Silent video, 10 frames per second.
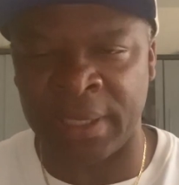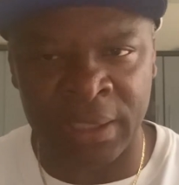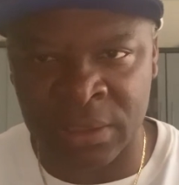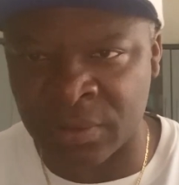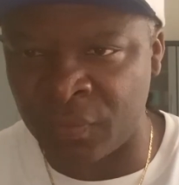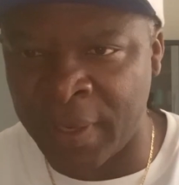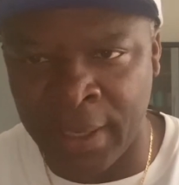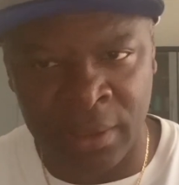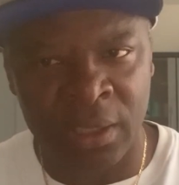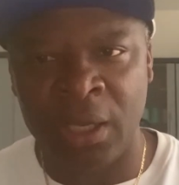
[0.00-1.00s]
acres of
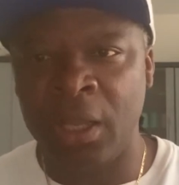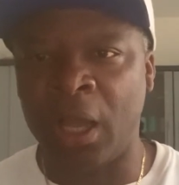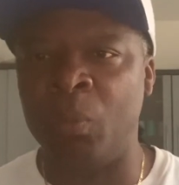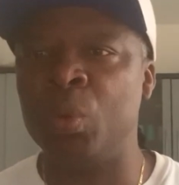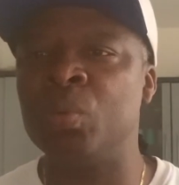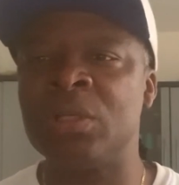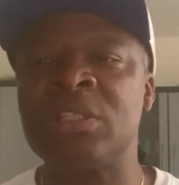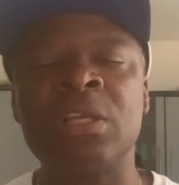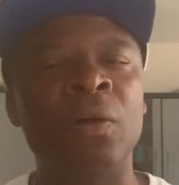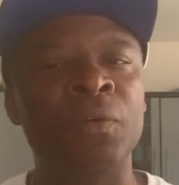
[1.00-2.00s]
land, and we were
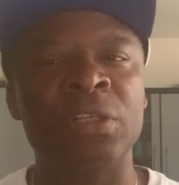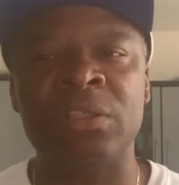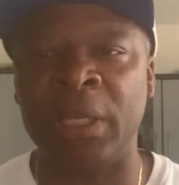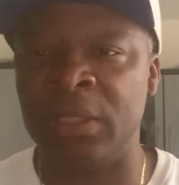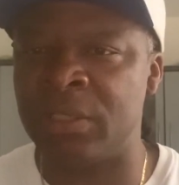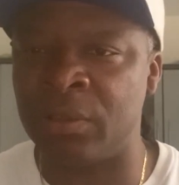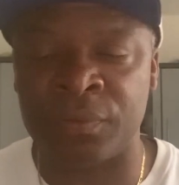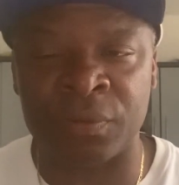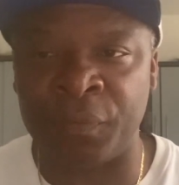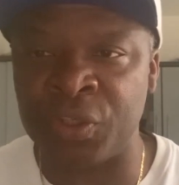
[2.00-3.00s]
self-contained,
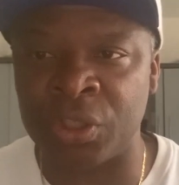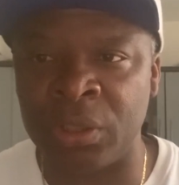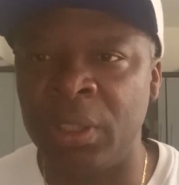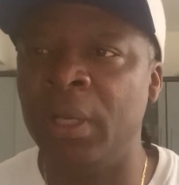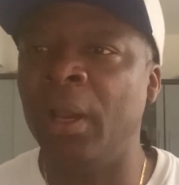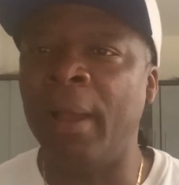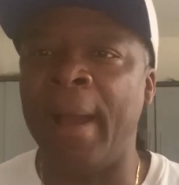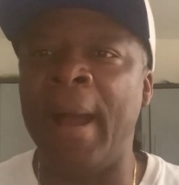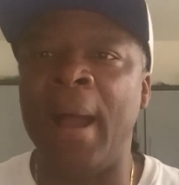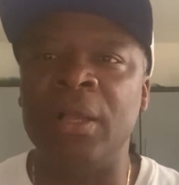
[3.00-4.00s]
self-sufficient.
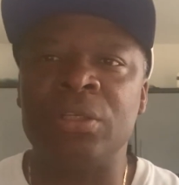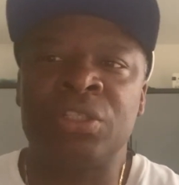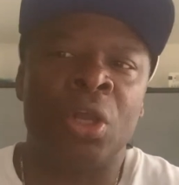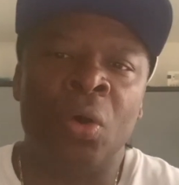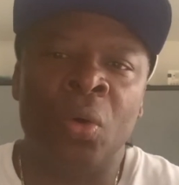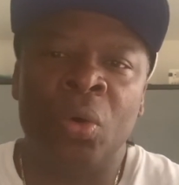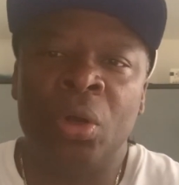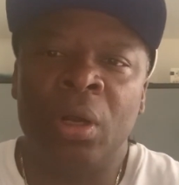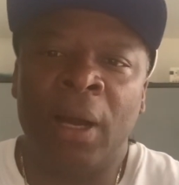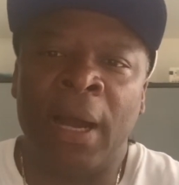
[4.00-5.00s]
So
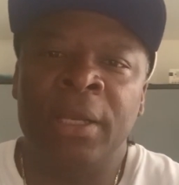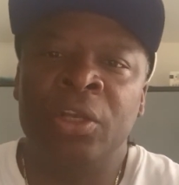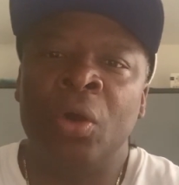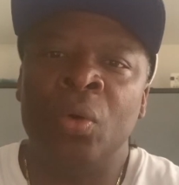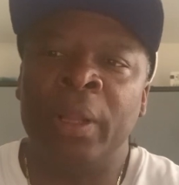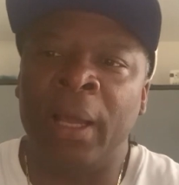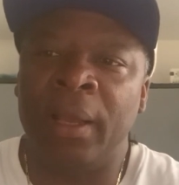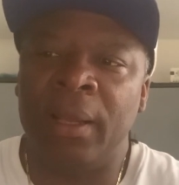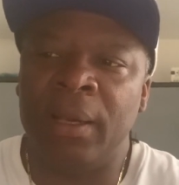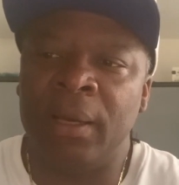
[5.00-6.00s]
I know
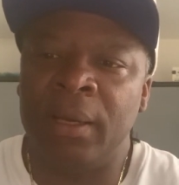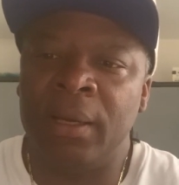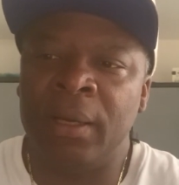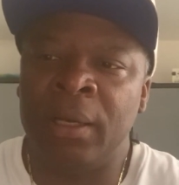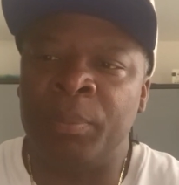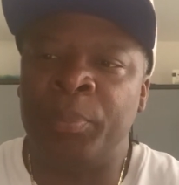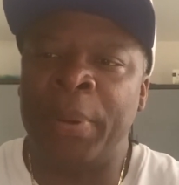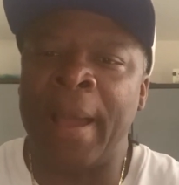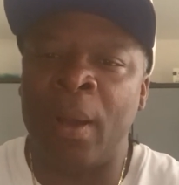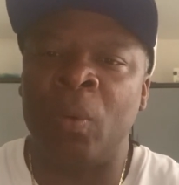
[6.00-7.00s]
that the
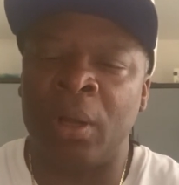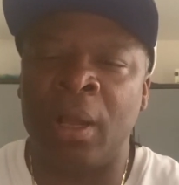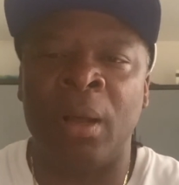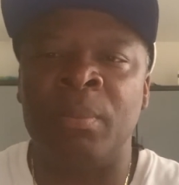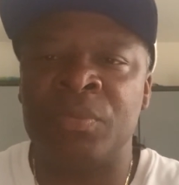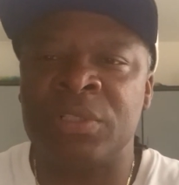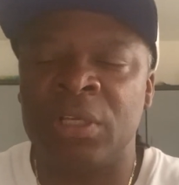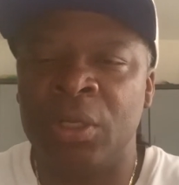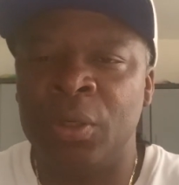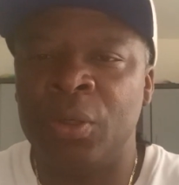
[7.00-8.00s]
power comes
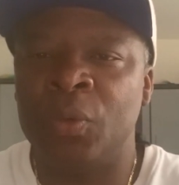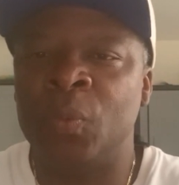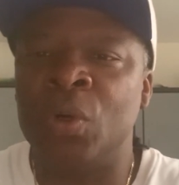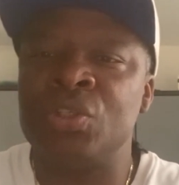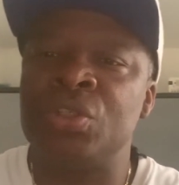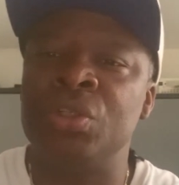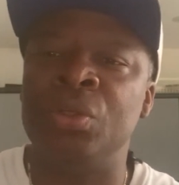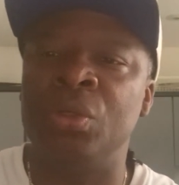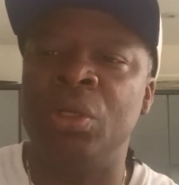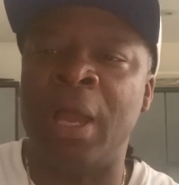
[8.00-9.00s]
once
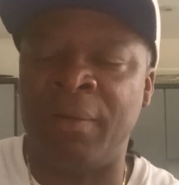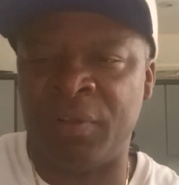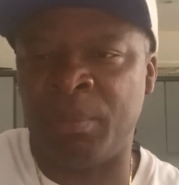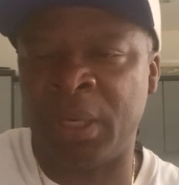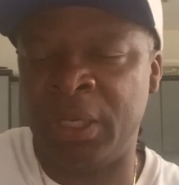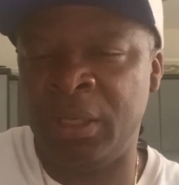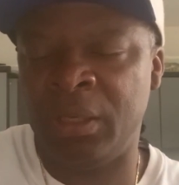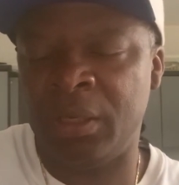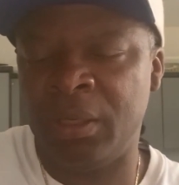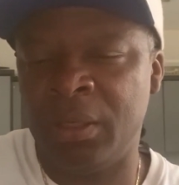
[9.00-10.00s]
you have the money,
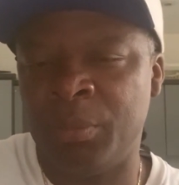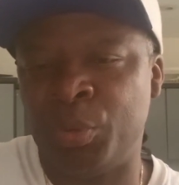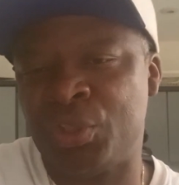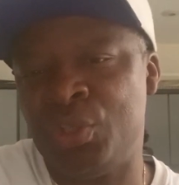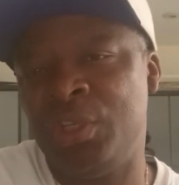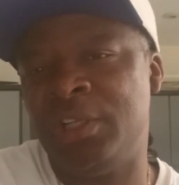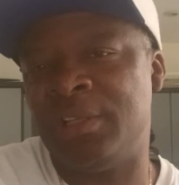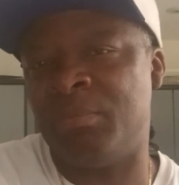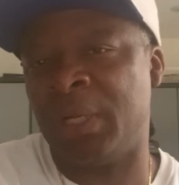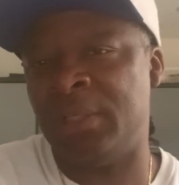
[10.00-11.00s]
but you need
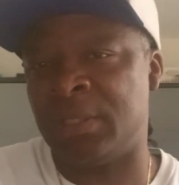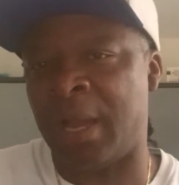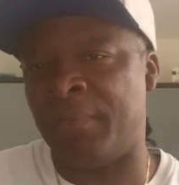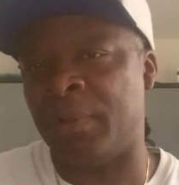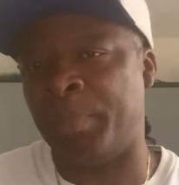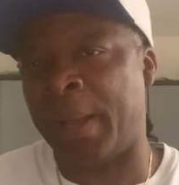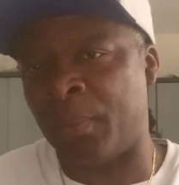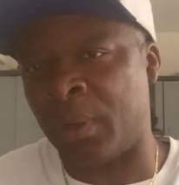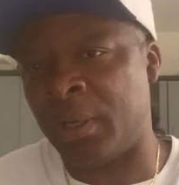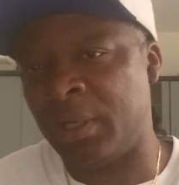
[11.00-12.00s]
the money to have the
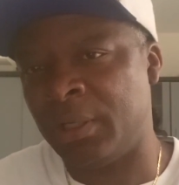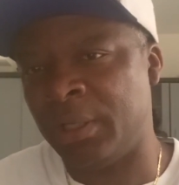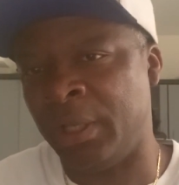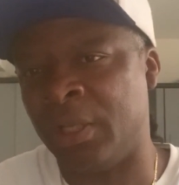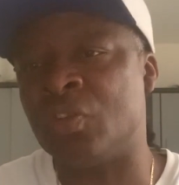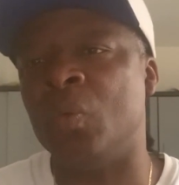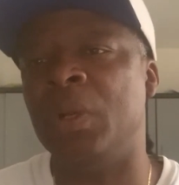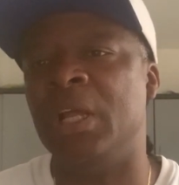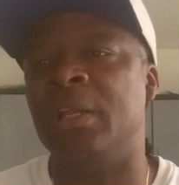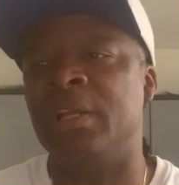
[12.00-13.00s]
power. So
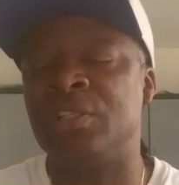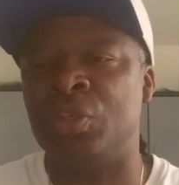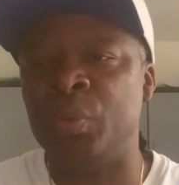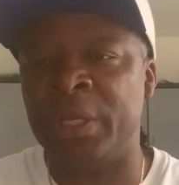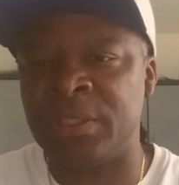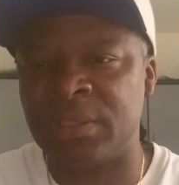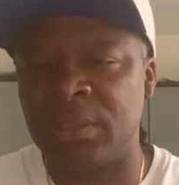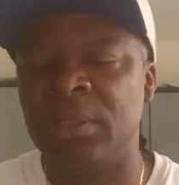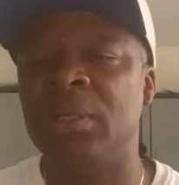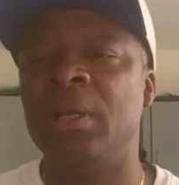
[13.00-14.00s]
let's do
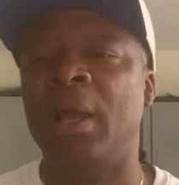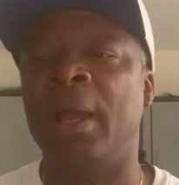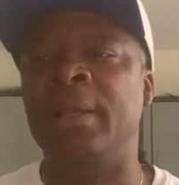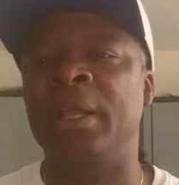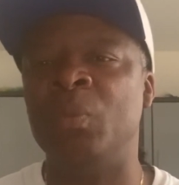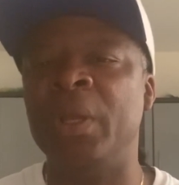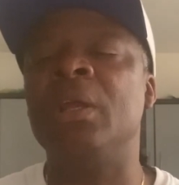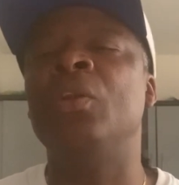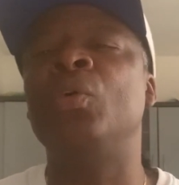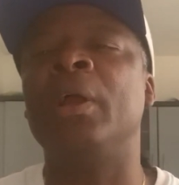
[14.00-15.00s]
this, and then we
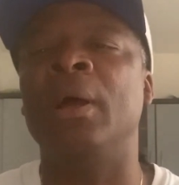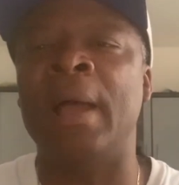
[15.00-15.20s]
can look at